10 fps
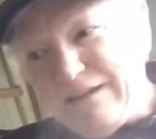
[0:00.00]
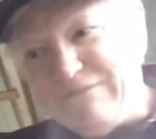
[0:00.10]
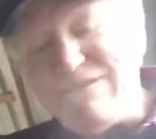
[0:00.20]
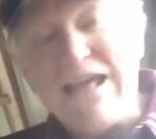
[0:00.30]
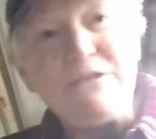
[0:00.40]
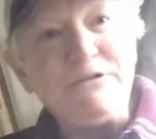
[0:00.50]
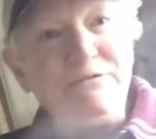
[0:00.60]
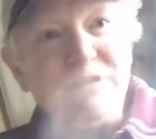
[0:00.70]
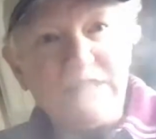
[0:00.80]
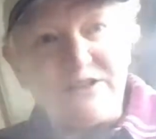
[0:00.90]
And Valerie
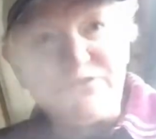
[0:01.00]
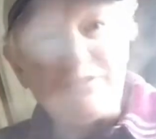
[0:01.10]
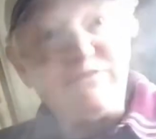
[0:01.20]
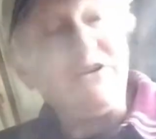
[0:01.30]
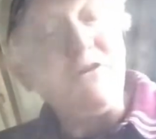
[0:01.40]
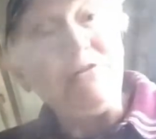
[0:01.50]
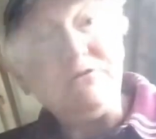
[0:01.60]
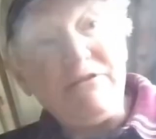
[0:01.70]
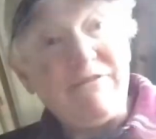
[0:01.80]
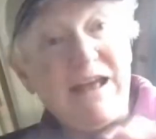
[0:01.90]
Reese. If y'all
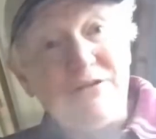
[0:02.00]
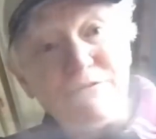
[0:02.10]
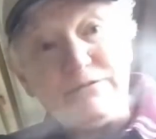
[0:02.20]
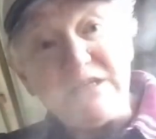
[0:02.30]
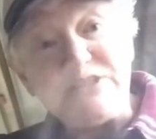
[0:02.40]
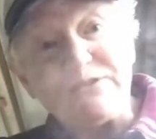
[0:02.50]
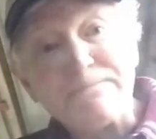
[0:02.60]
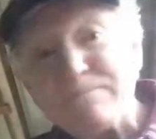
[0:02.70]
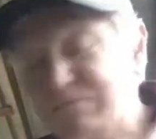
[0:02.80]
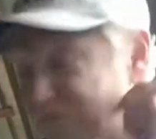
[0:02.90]
don't know Valerie Reese,
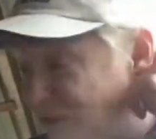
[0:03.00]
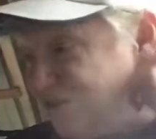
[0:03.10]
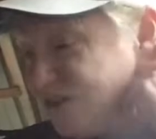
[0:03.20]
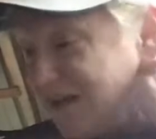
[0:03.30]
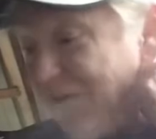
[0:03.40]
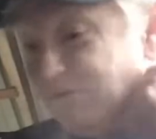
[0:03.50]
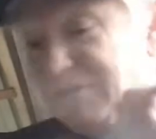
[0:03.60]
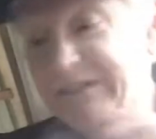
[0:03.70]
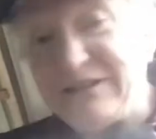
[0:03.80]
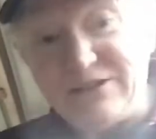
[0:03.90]
she's got
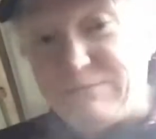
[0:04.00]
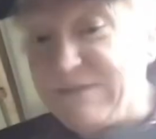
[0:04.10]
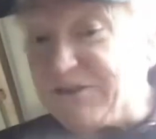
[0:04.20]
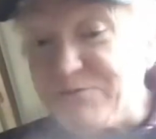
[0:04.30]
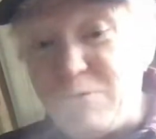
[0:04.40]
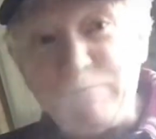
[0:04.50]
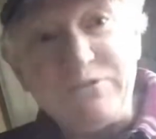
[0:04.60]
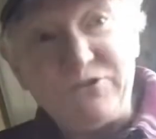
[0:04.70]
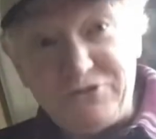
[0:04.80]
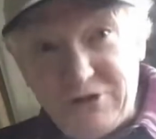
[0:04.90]
really, this
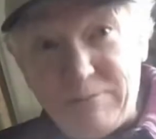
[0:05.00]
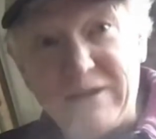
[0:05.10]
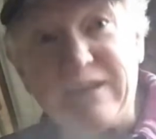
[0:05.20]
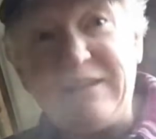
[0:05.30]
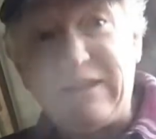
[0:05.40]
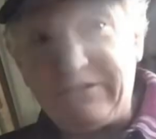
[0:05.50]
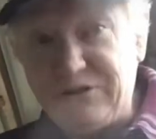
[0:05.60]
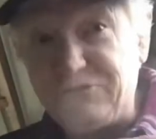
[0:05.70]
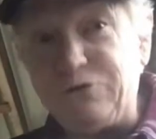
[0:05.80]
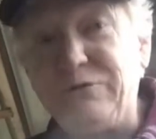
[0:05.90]
woman, you talk about getting out
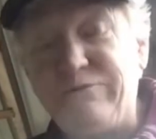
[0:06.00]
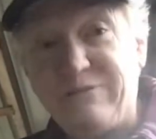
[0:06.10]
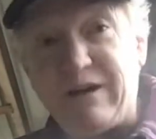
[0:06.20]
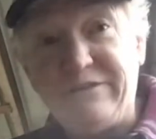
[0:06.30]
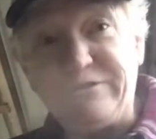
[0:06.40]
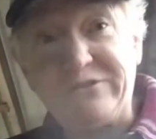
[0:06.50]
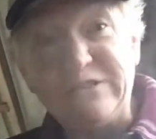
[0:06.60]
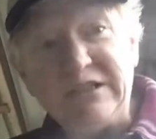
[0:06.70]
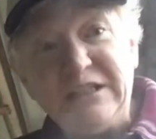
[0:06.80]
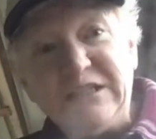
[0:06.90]
there and doing for others.
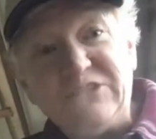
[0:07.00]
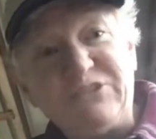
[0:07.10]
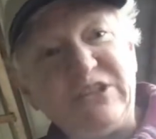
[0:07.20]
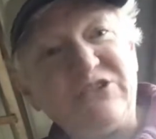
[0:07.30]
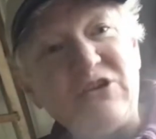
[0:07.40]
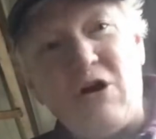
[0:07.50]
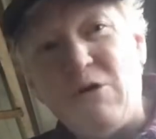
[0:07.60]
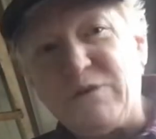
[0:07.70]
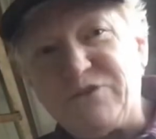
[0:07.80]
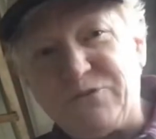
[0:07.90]
She's
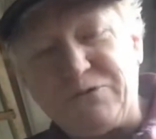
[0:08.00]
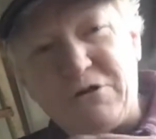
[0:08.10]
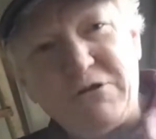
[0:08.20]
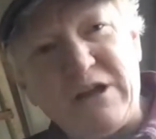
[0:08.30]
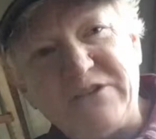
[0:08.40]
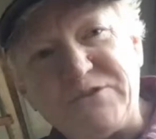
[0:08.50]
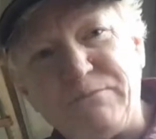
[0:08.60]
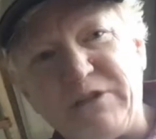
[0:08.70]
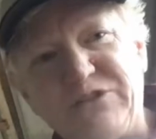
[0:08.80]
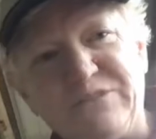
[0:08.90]
always doing all kinds of
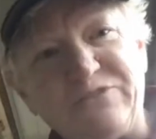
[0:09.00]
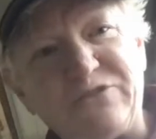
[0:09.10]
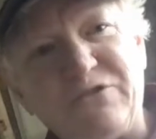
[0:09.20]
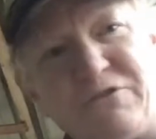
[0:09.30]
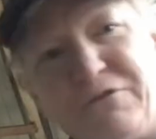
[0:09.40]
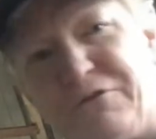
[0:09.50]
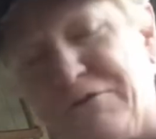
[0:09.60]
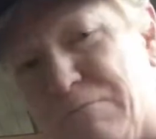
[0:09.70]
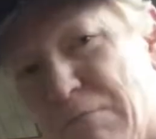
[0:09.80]
missions, and her